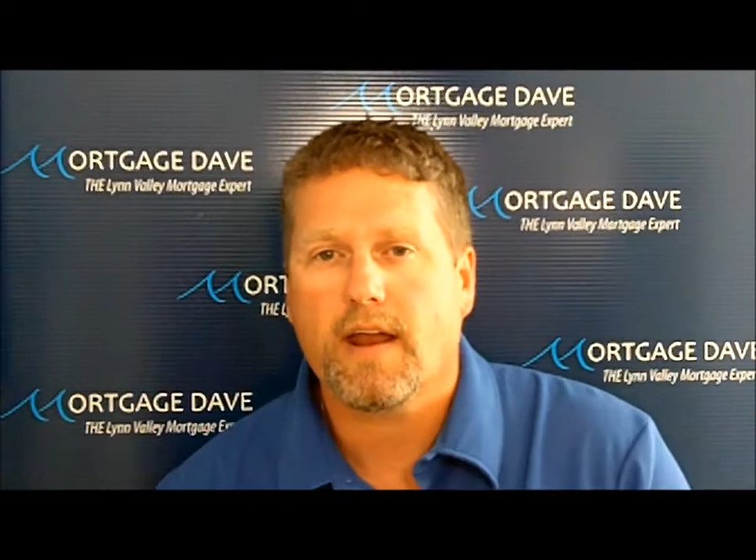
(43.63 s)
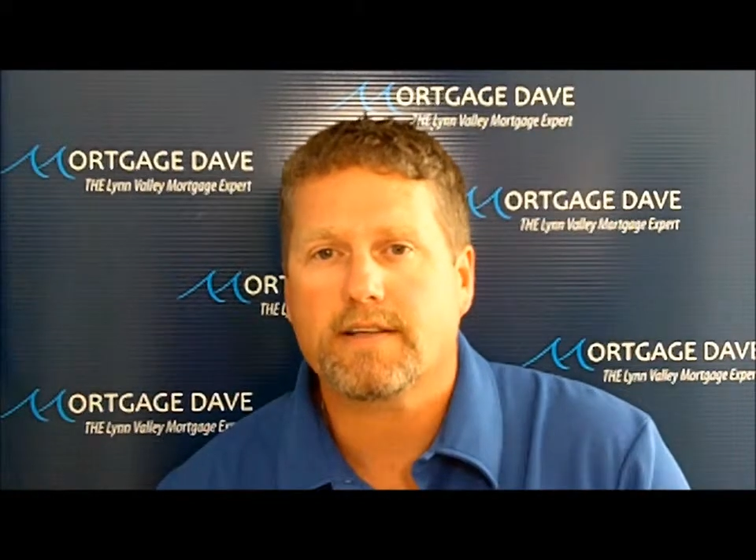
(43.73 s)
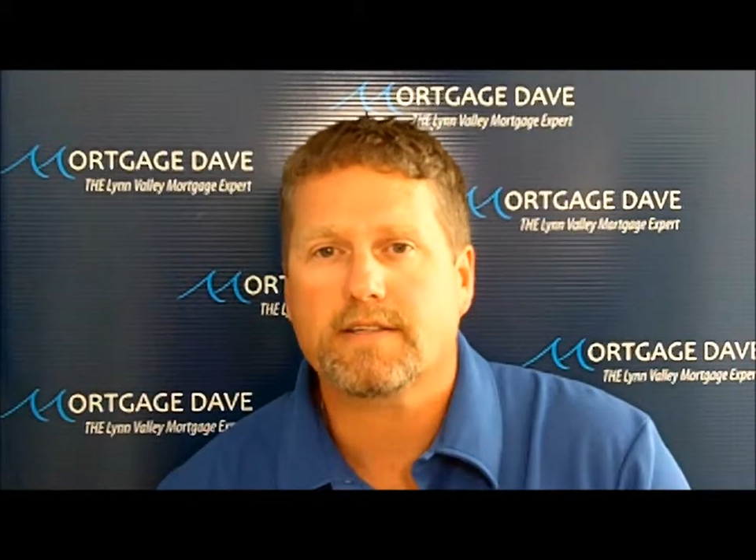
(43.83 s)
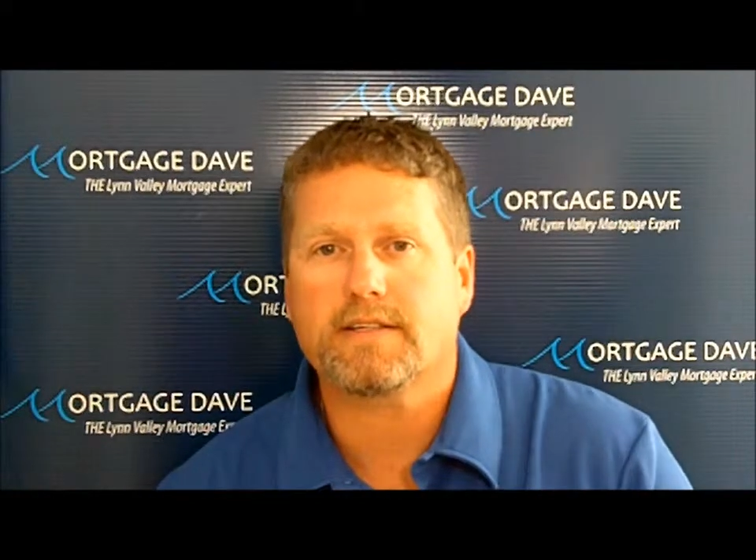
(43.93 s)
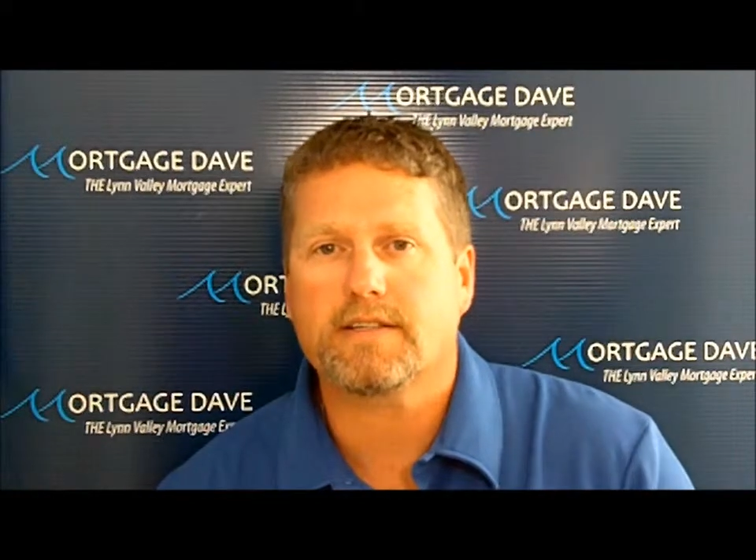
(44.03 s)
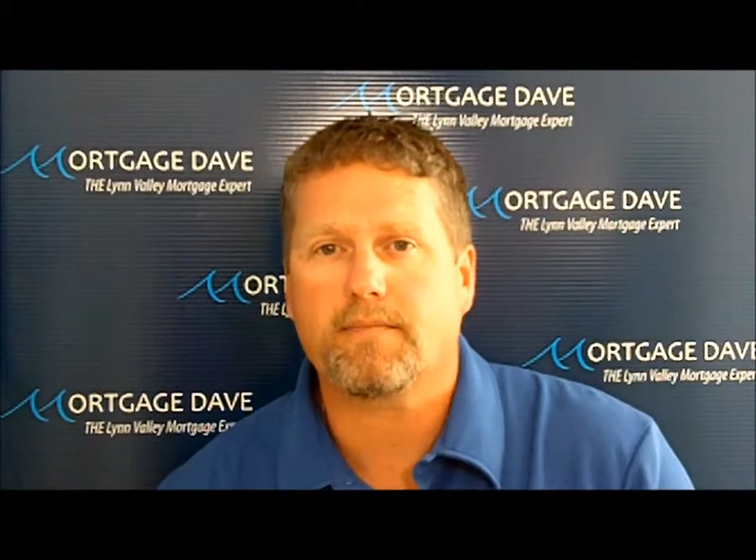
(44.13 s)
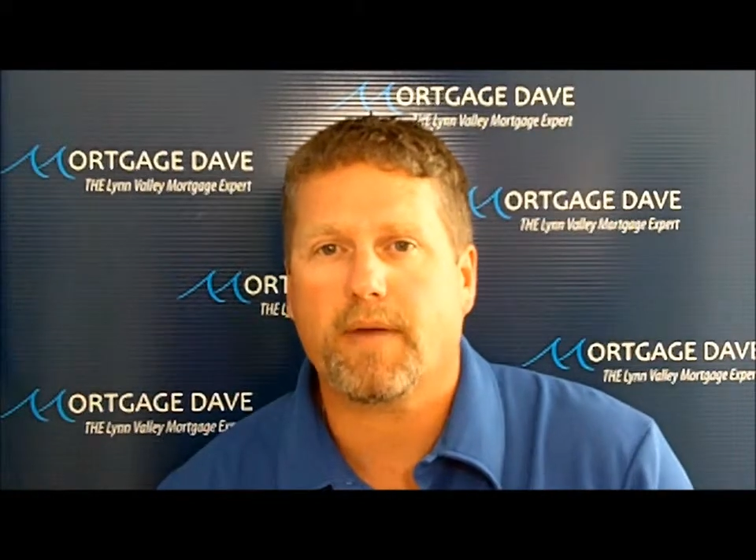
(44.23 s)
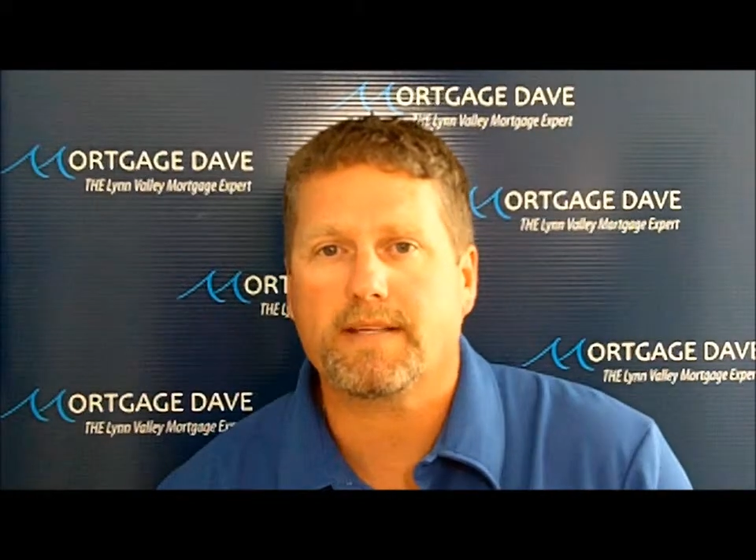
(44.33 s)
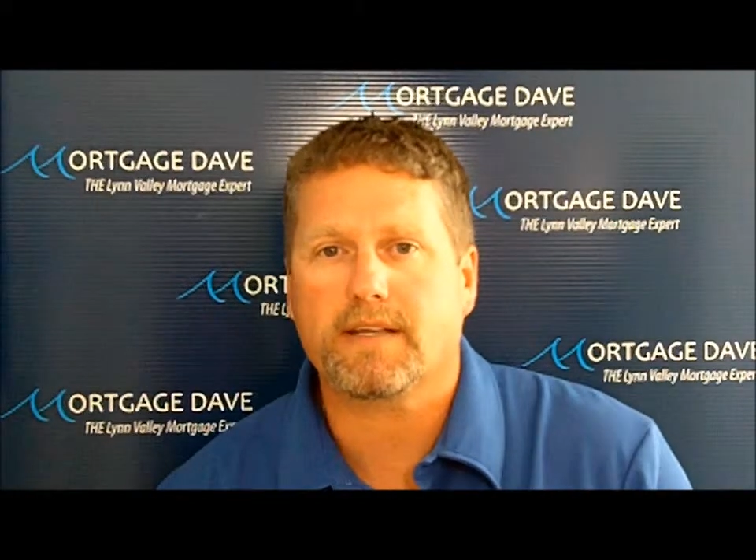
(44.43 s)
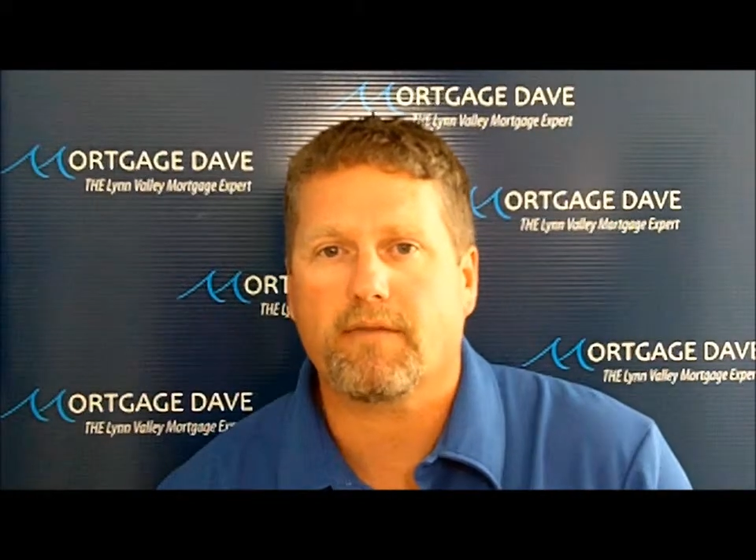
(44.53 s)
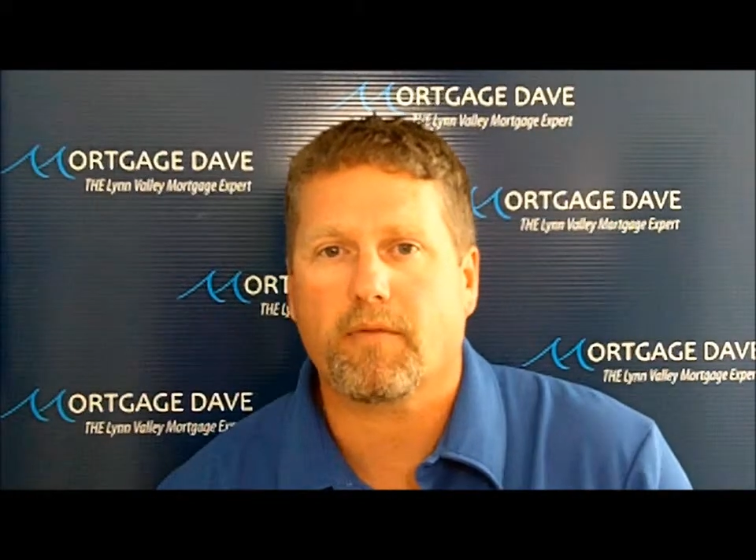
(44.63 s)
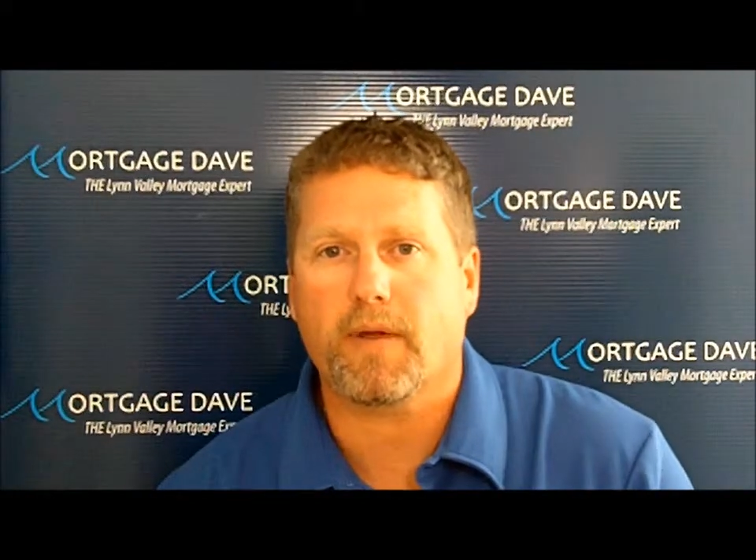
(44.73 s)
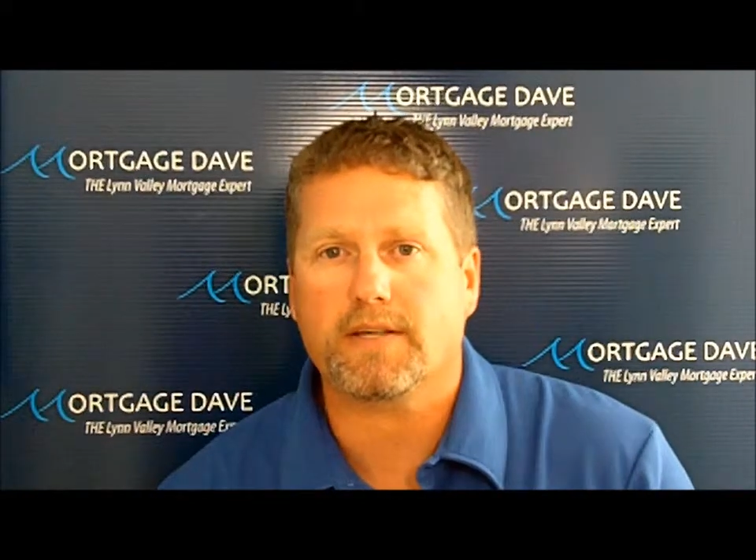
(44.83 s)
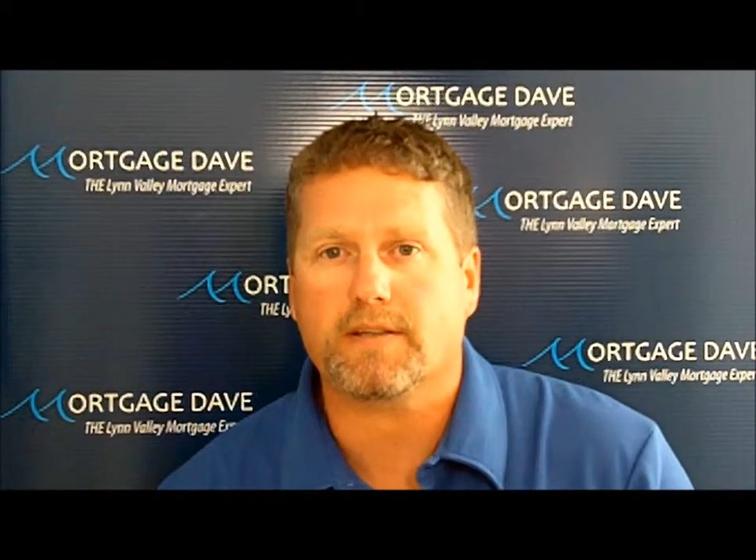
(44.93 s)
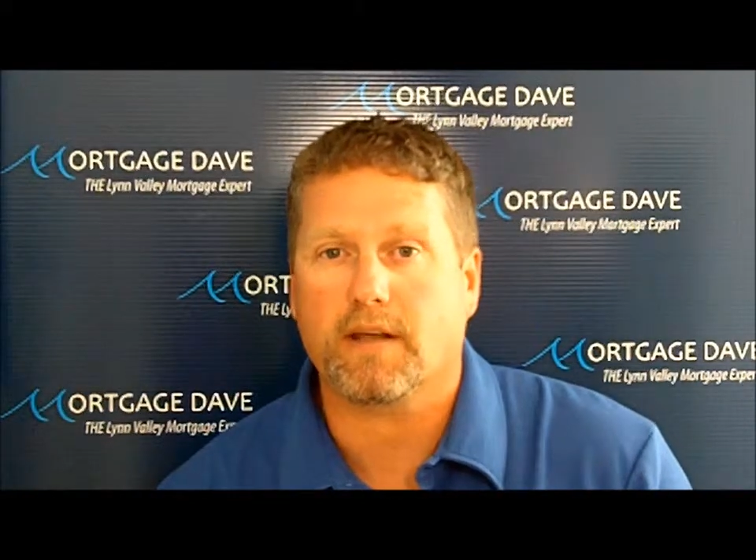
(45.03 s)
and it's just some basic
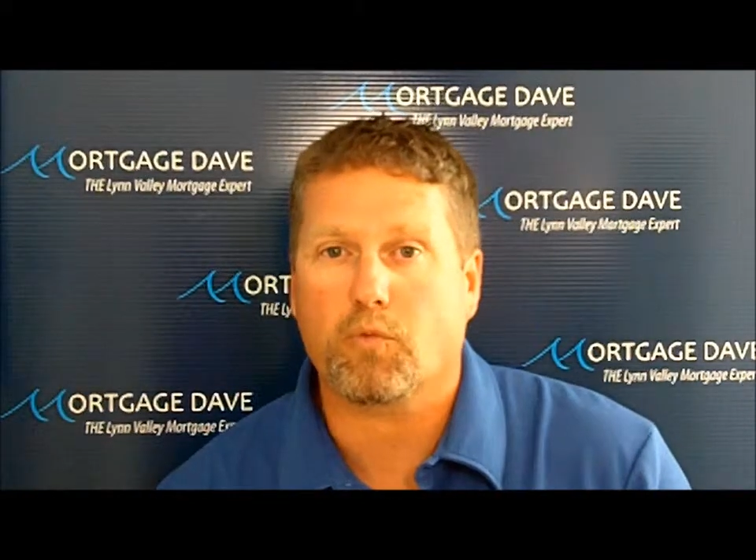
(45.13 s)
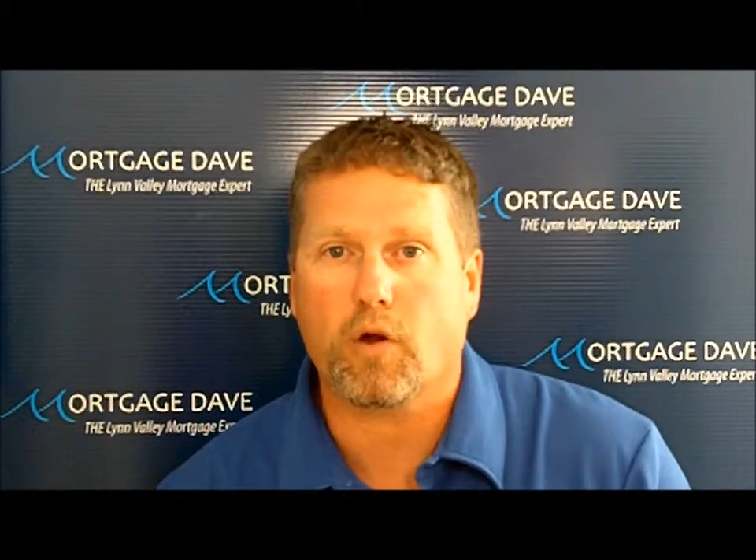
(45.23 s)
information like